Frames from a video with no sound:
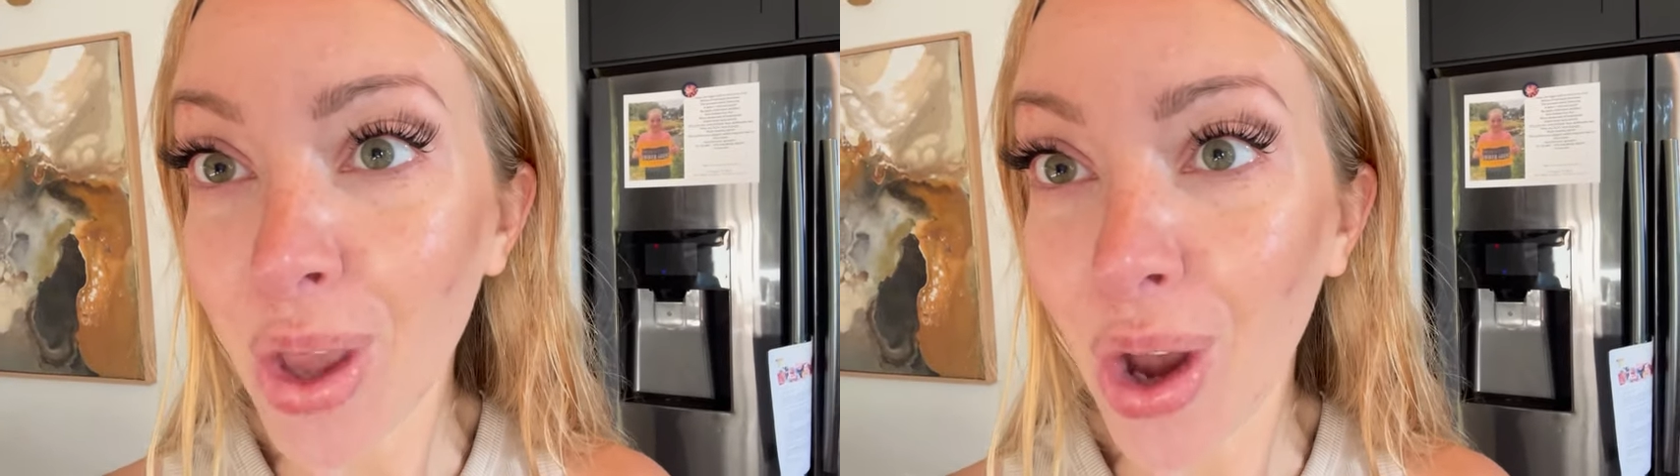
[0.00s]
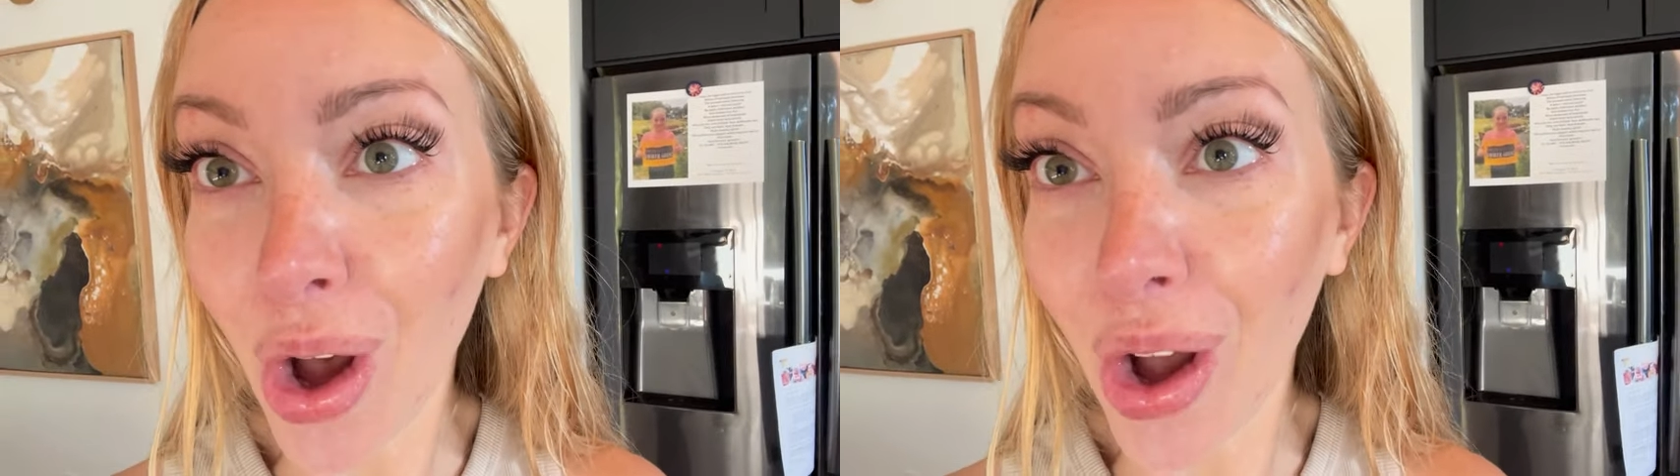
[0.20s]

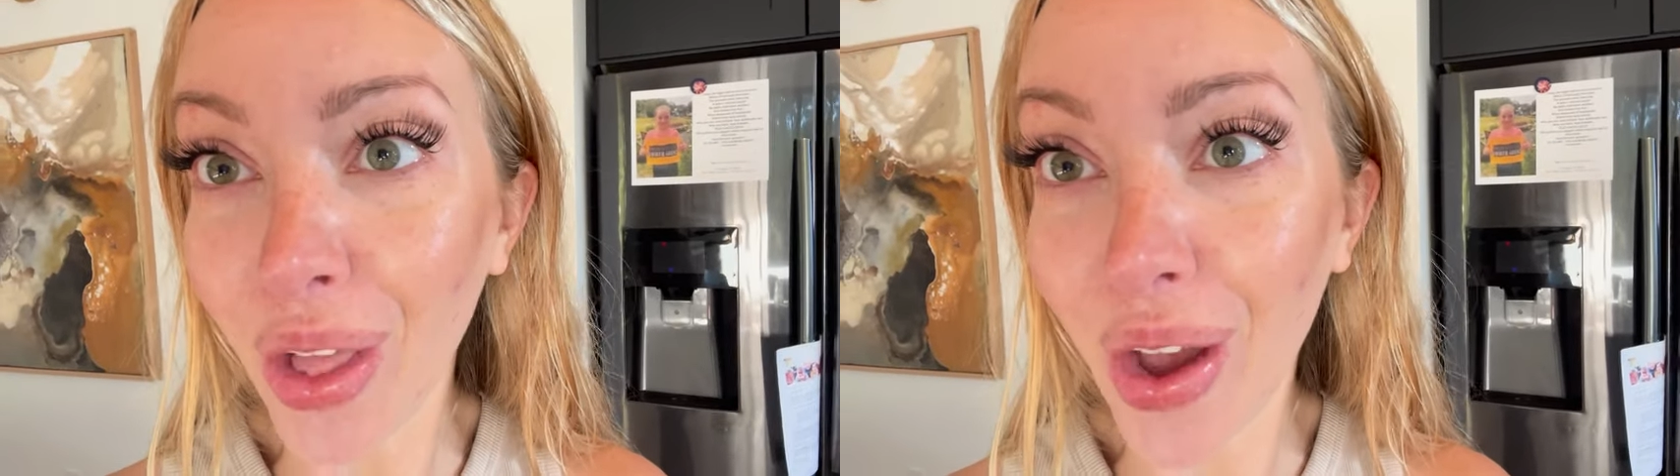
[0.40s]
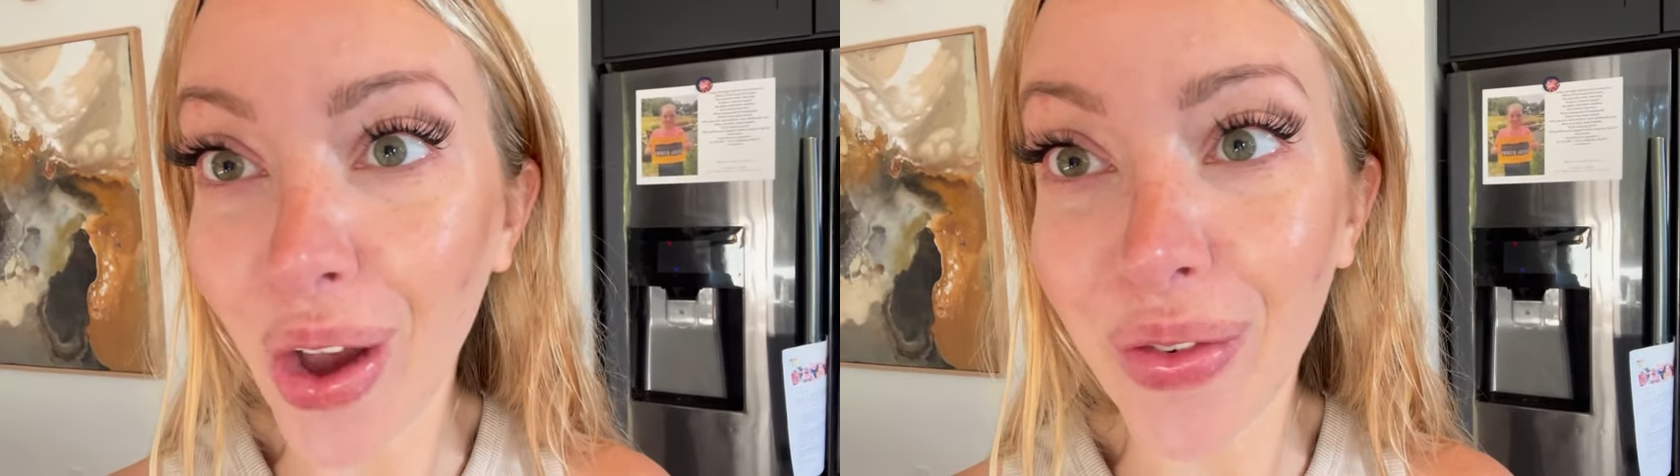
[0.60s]

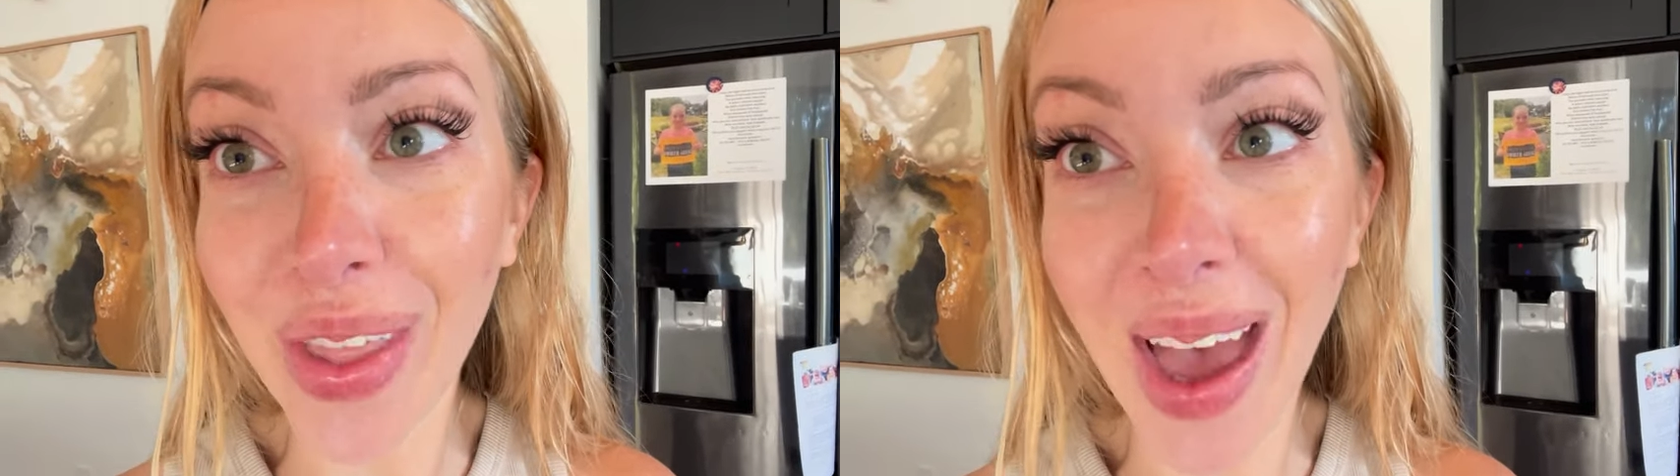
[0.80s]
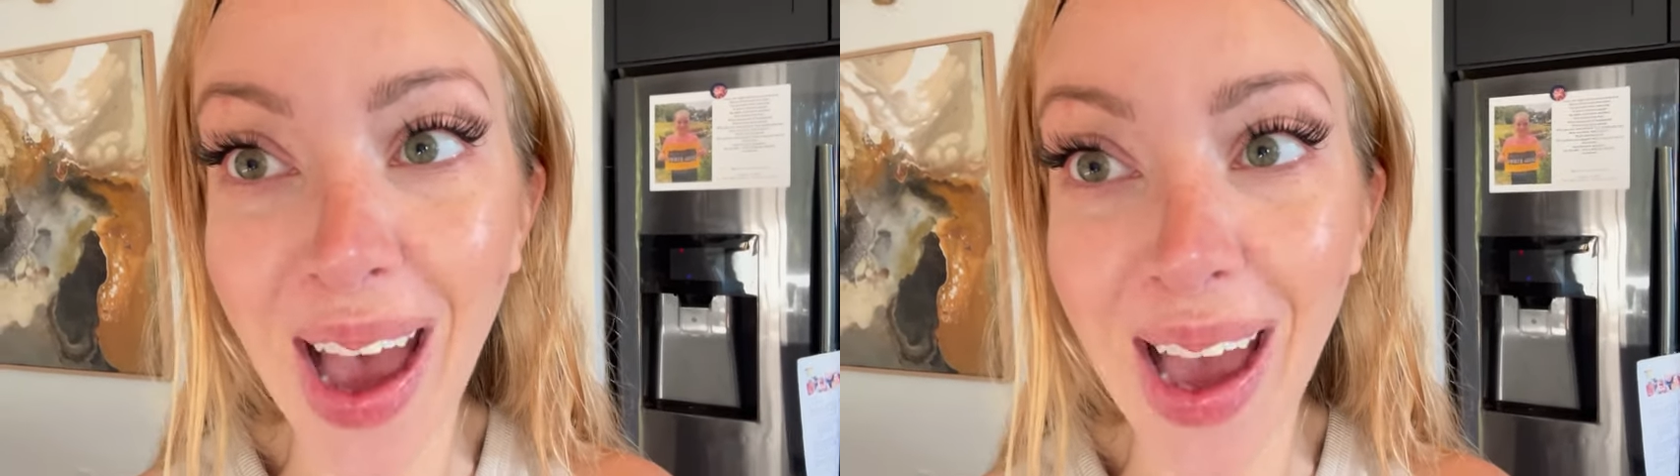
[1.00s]
all of
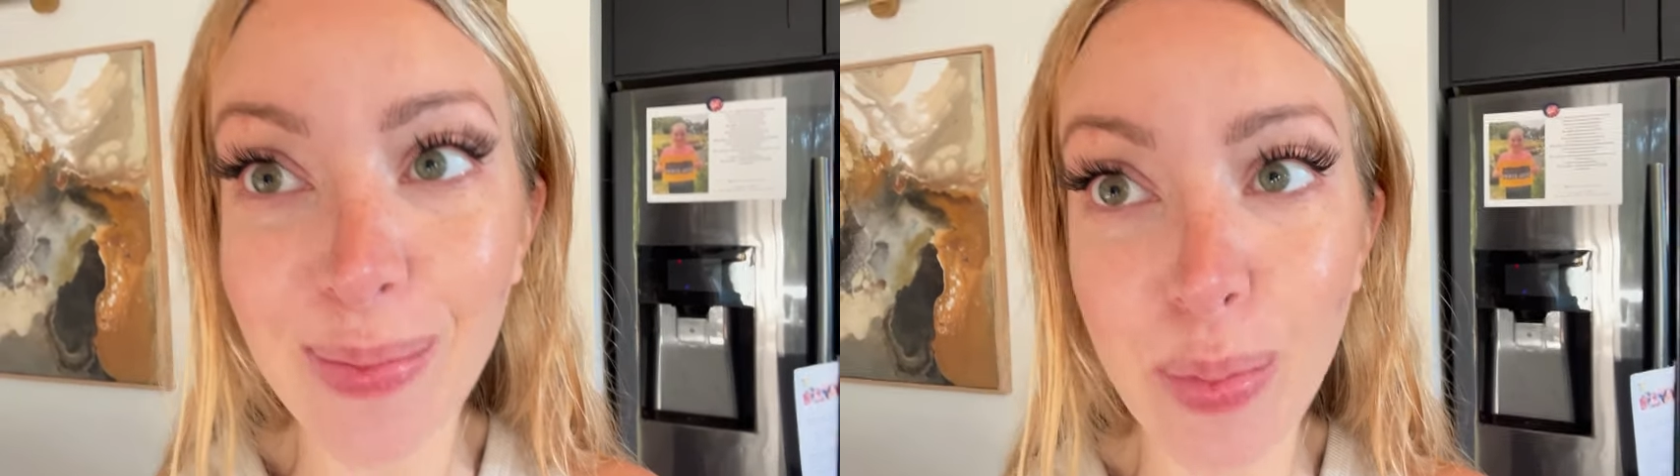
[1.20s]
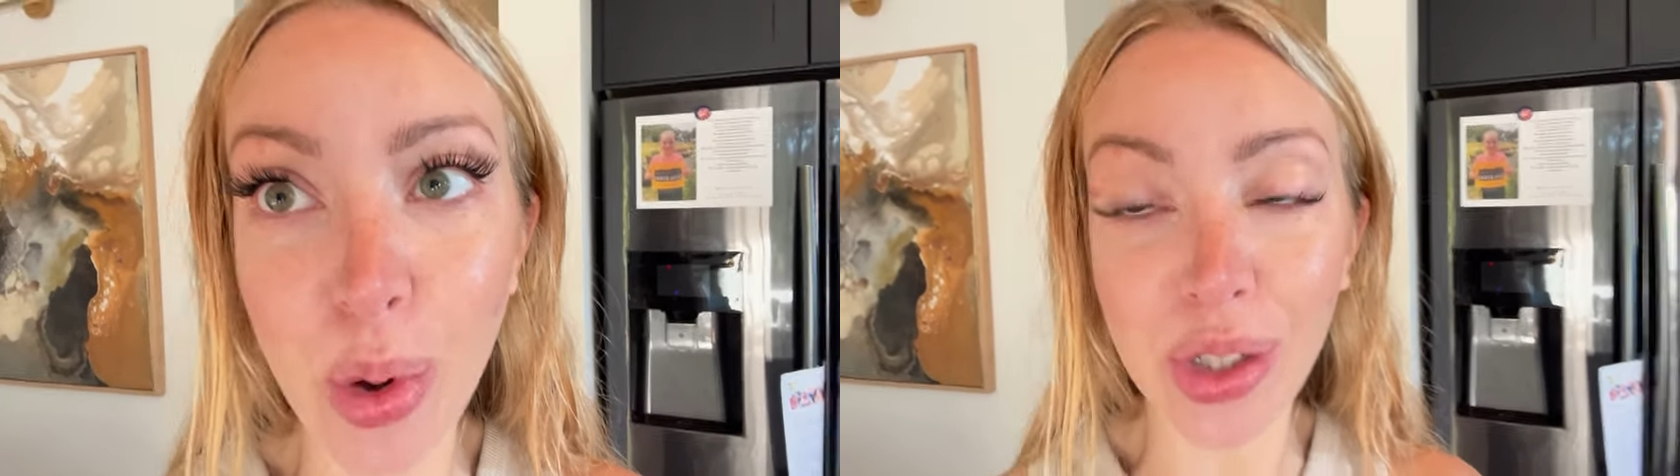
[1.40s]
that
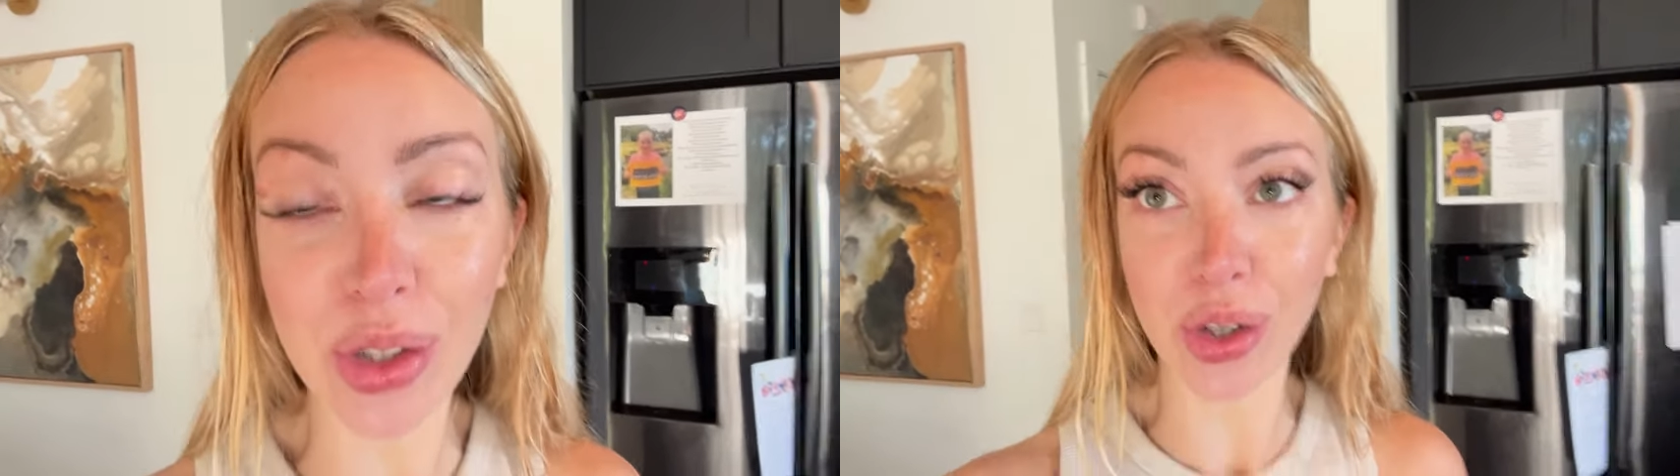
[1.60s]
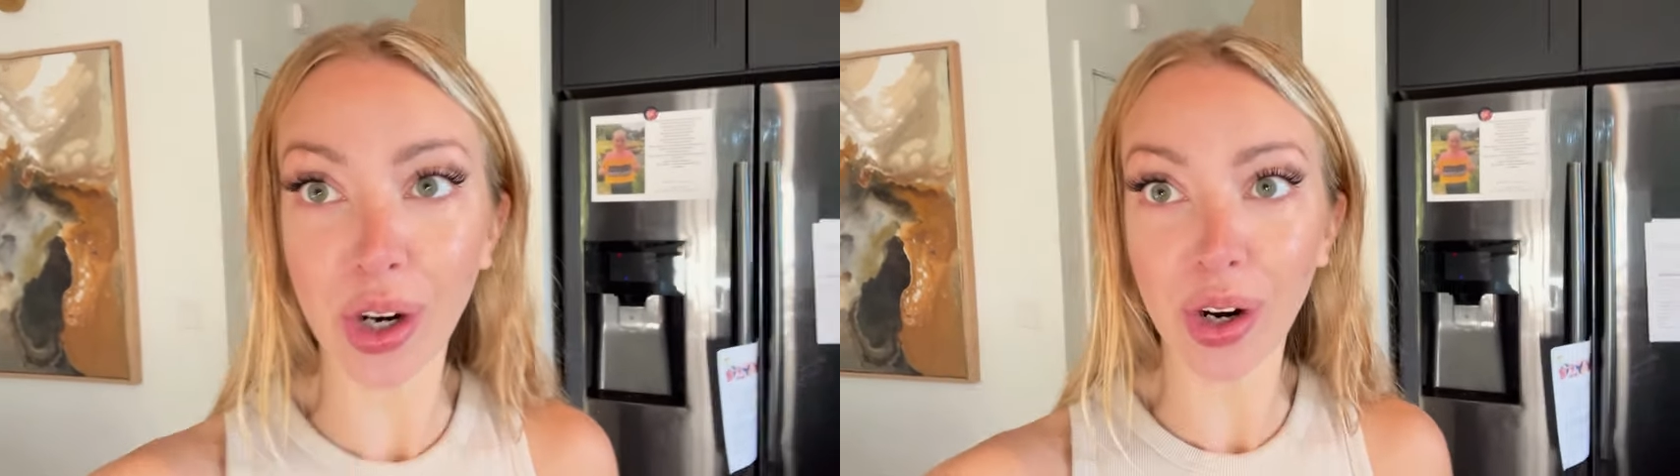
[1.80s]

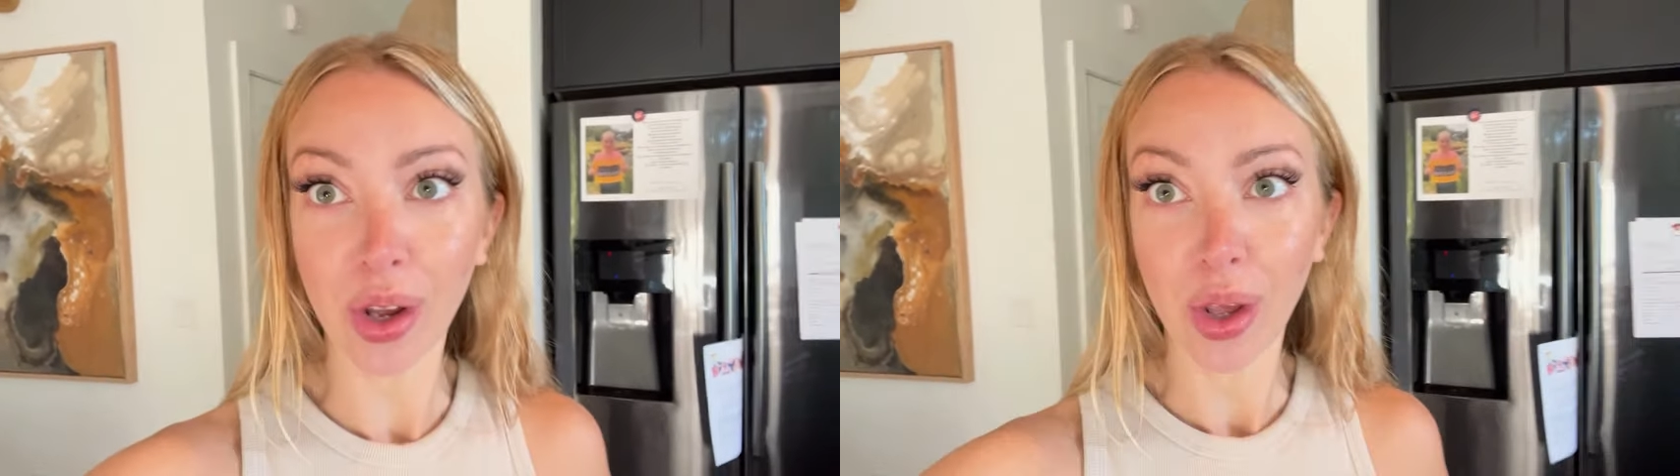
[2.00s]
moisture.